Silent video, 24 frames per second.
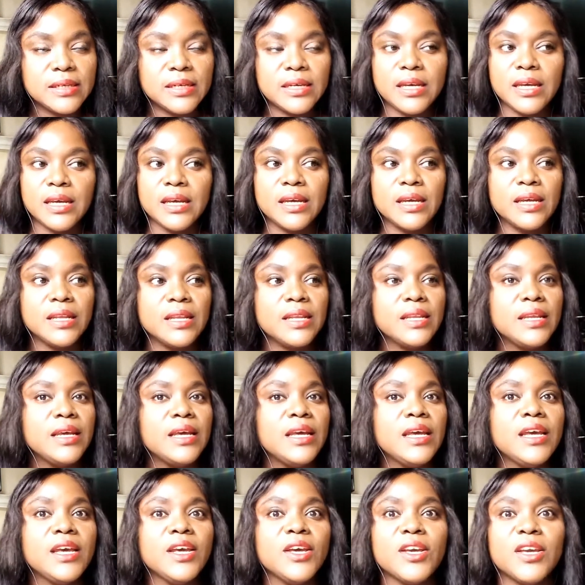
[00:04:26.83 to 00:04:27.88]
in
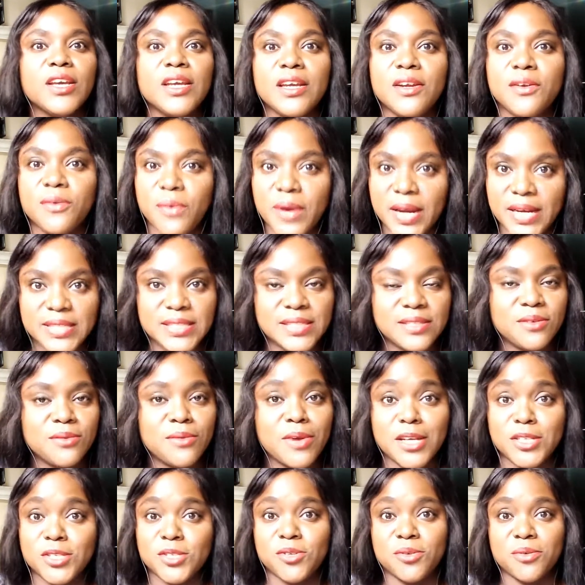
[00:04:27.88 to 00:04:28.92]
a great
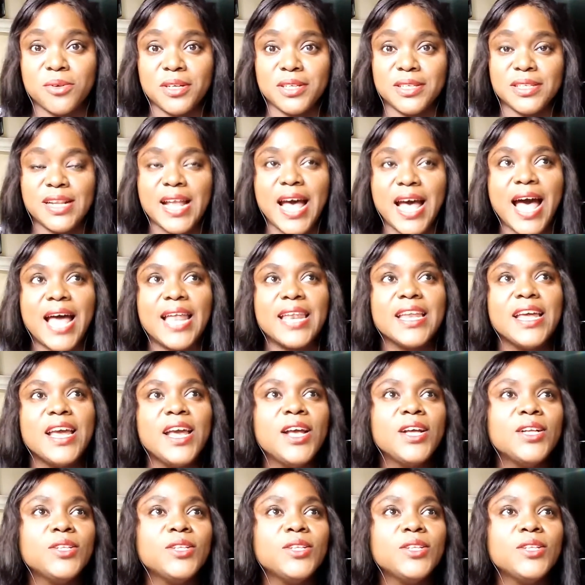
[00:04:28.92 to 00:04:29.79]
restaurant and